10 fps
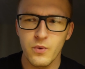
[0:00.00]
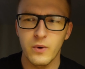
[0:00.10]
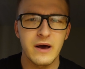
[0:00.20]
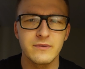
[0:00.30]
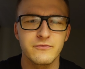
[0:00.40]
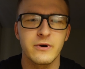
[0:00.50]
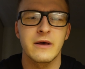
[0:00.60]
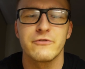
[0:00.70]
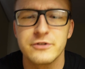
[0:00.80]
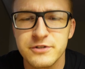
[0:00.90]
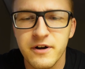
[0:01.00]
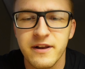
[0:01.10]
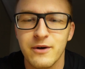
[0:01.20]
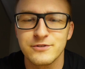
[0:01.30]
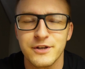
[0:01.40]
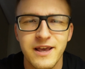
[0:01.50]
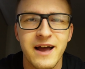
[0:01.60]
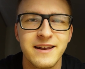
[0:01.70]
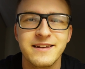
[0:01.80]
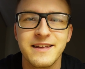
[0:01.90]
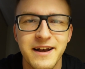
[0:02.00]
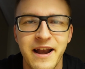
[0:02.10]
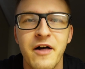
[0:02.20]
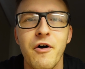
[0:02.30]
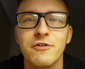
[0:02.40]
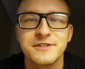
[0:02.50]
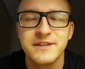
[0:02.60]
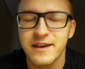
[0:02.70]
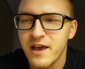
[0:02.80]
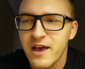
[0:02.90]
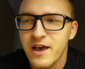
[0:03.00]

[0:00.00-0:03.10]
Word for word: When I first started, I was like, yeah, I need to get an LLC.